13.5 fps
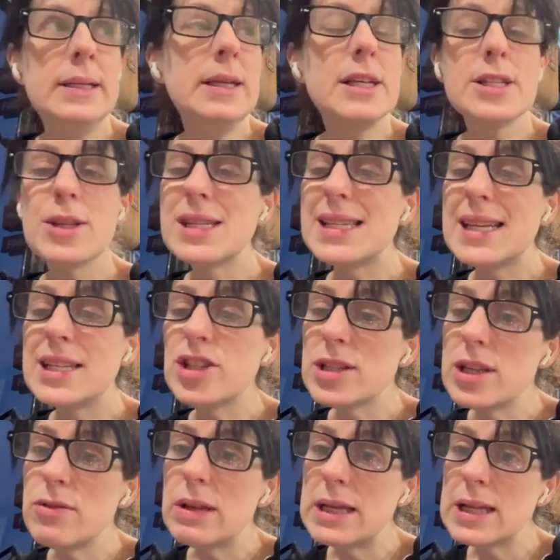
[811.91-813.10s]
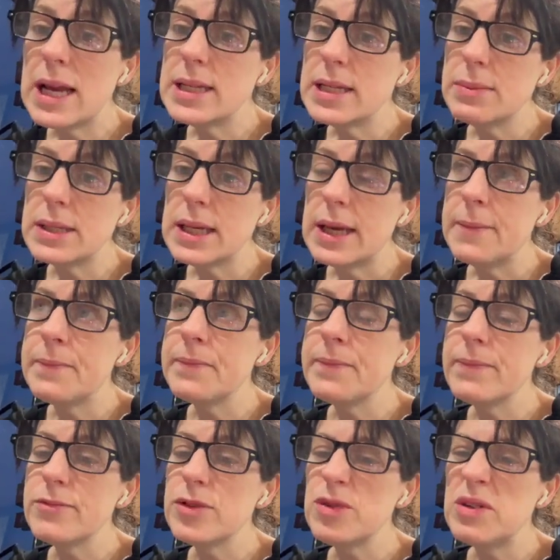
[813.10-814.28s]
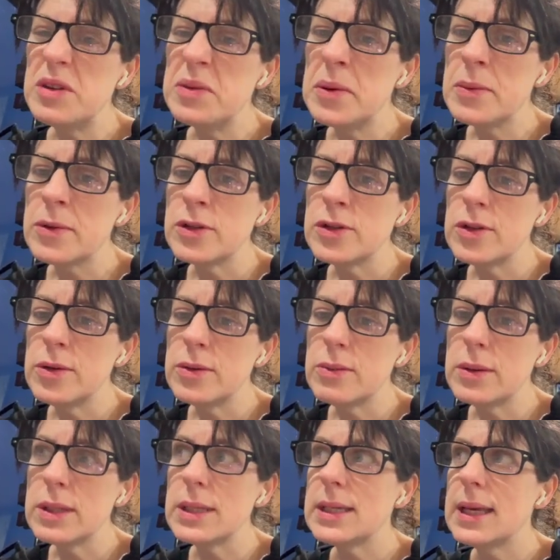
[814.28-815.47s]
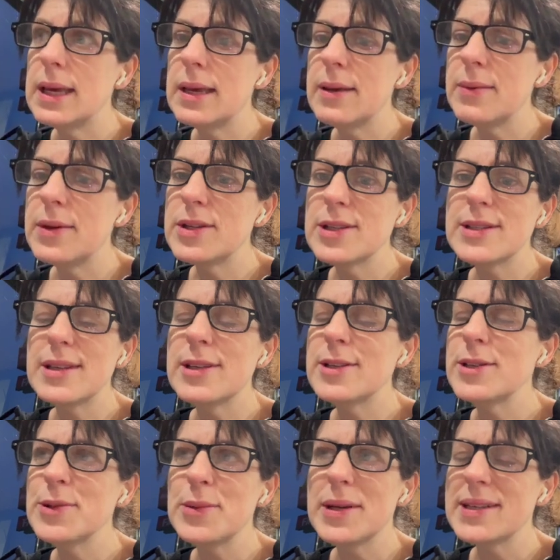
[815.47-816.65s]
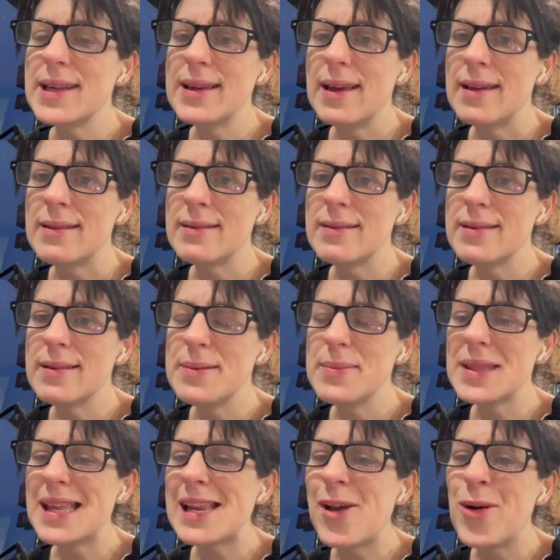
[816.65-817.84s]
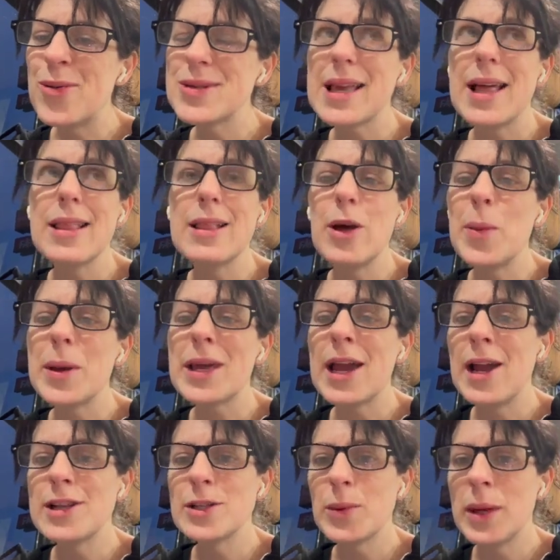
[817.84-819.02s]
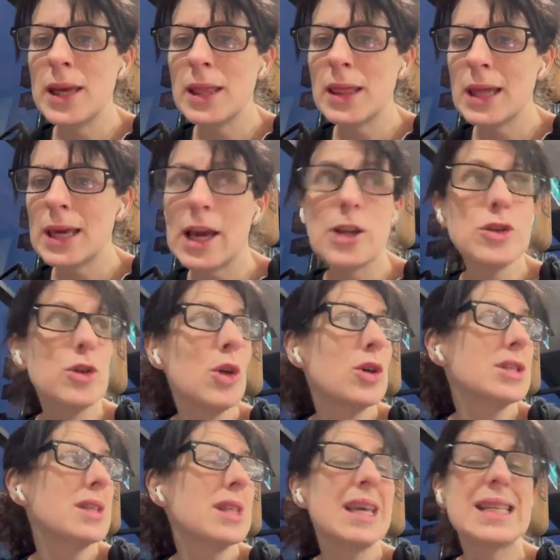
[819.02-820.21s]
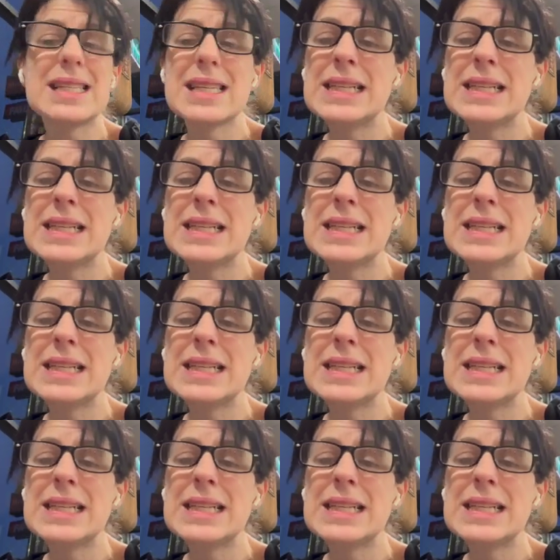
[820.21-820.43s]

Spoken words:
So today's just a really tidy up day. I don't really know what we're going to do with the day, which is so exciting. But then I always get a little bit carried away and think I could do lots of things.